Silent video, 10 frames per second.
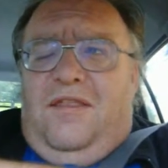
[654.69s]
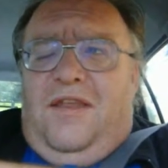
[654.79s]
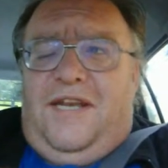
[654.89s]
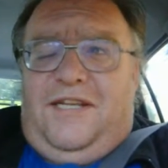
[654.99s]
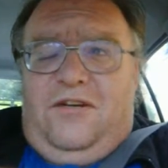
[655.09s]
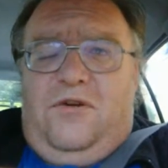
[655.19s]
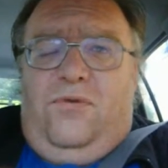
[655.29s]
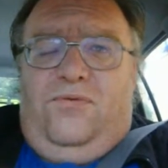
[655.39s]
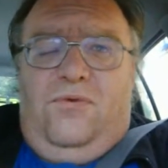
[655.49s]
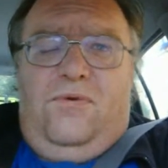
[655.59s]
that I did
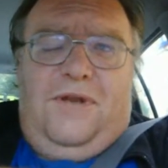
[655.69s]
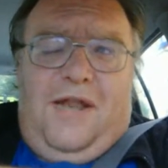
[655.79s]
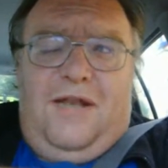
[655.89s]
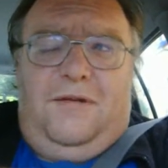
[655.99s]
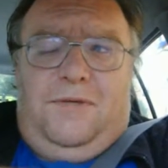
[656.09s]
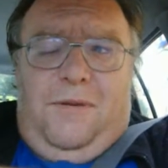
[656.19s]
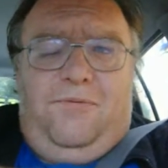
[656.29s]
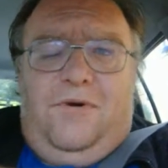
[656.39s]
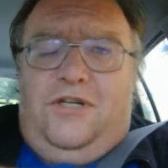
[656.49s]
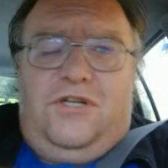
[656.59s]
go through and had
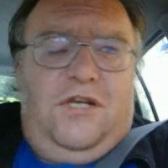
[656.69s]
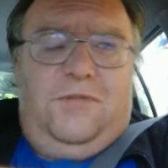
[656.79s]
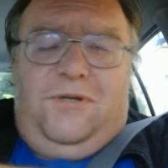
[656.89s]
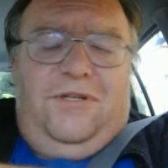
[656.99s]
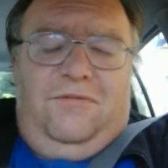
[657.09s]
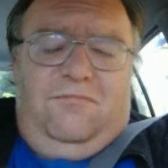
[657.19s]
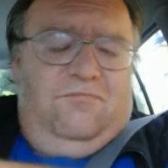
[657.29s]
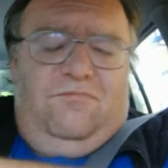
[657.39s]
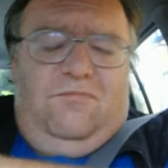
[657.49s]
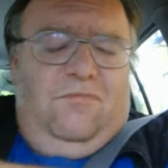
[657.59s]
temporary jobs, but
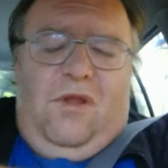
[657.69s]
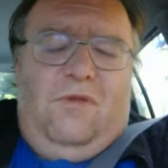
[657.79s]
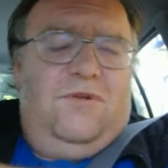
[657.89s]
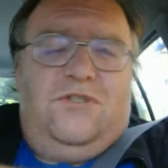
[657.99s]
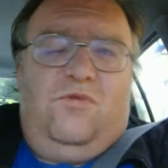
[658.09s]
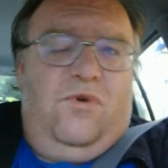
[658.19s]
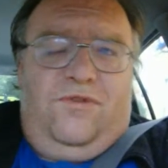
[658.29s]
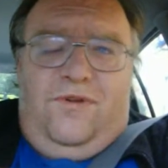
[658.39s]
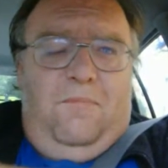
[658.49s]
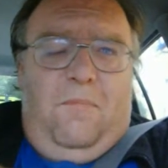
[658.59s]
it wasn't
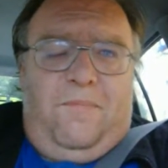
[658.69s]
worth it.